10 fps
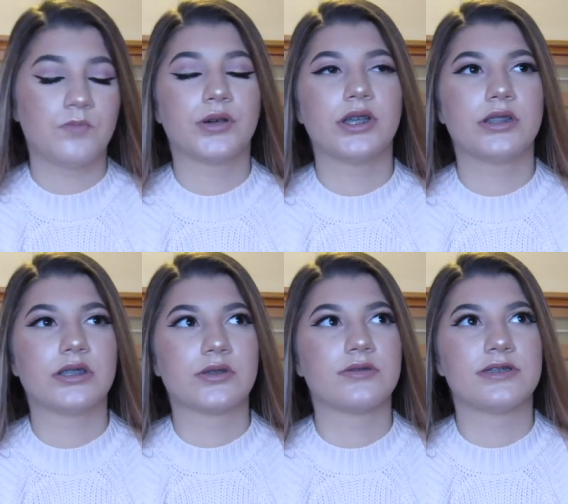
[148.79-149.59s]
But
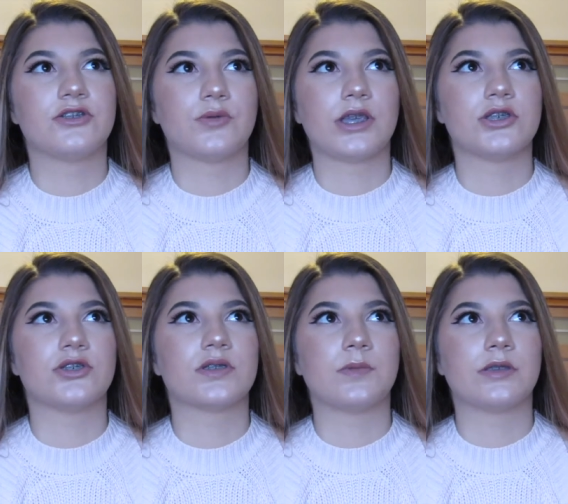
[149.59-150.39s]
this whole situation
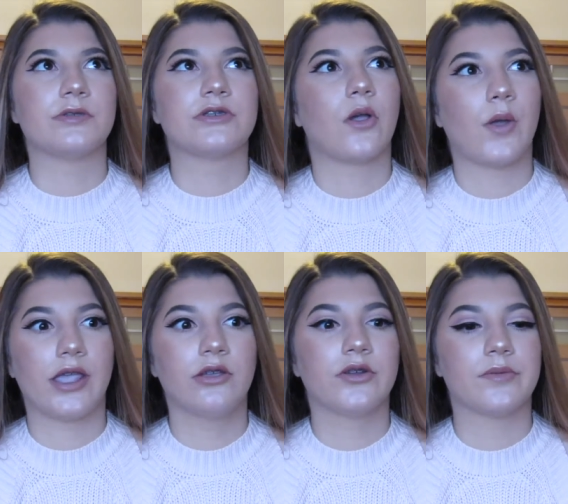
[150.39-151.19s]
just makes me so
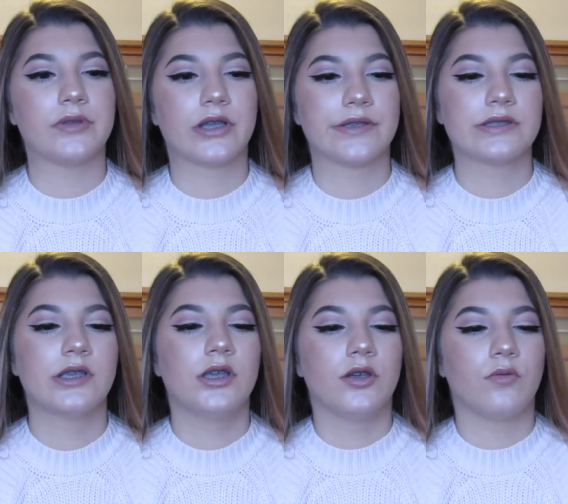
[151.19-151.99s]
angry because
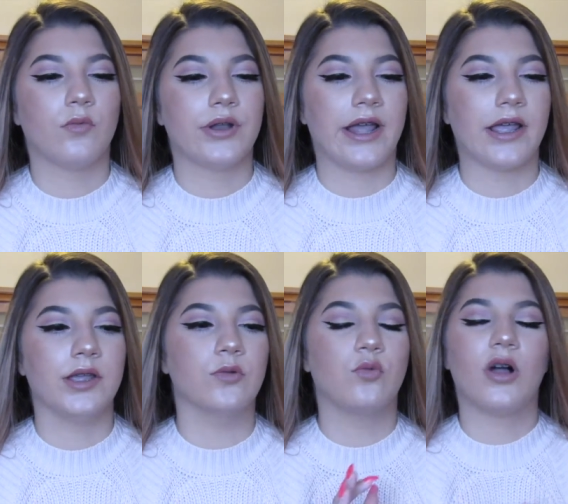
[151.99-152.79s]
when
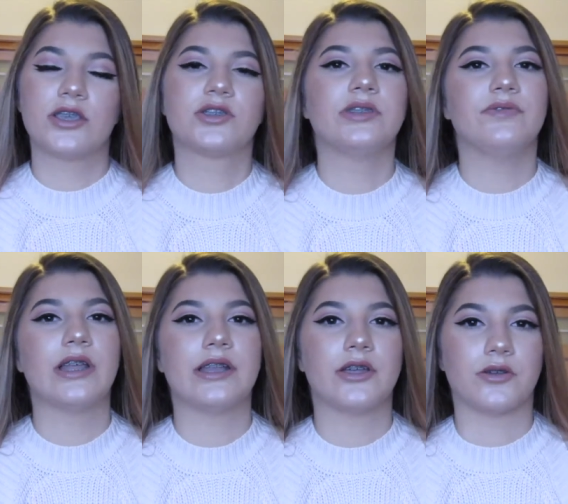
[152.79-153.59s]
I watch the
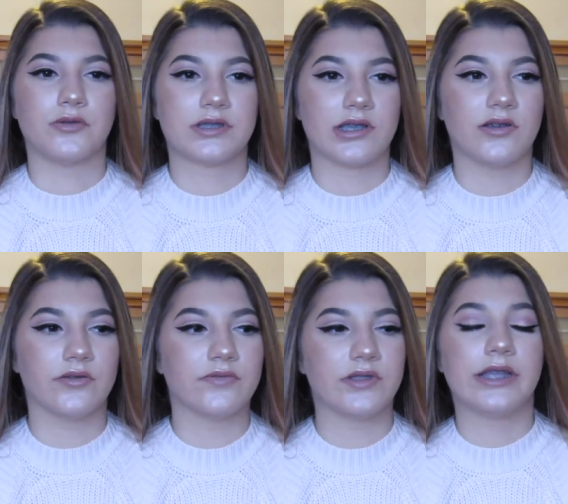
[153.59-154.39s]
videos
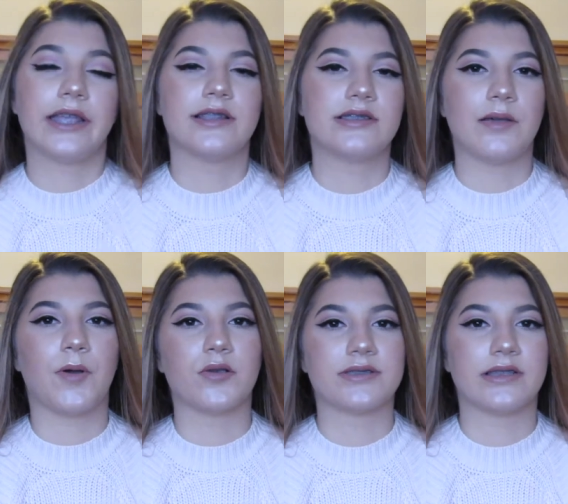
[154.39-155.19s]
of the kids that
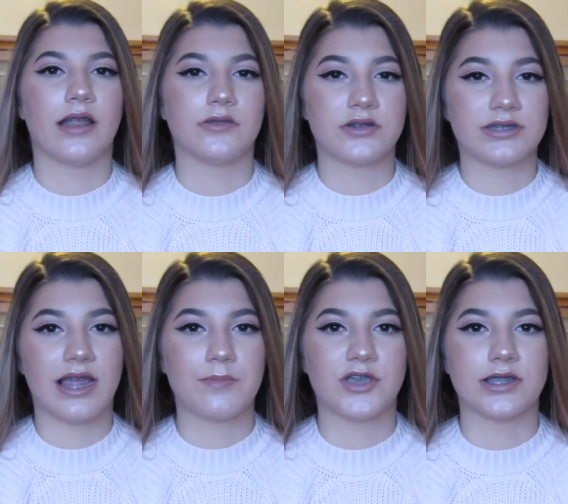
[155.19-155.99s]
posted on their
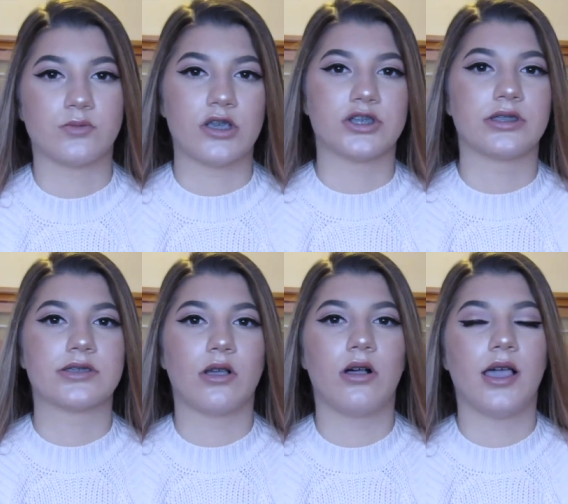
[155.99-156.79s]
Snapchats watching
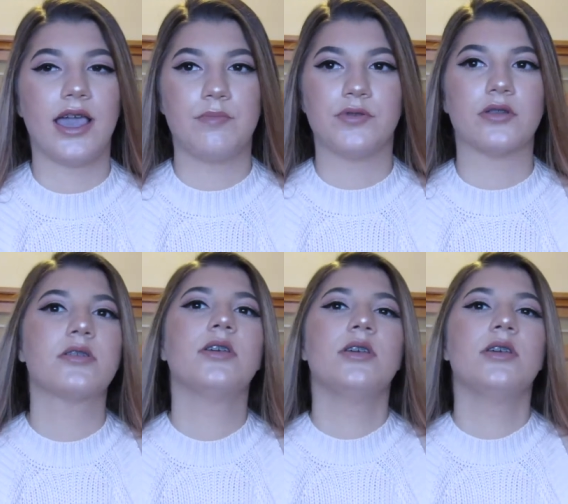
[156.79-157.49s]
this all happen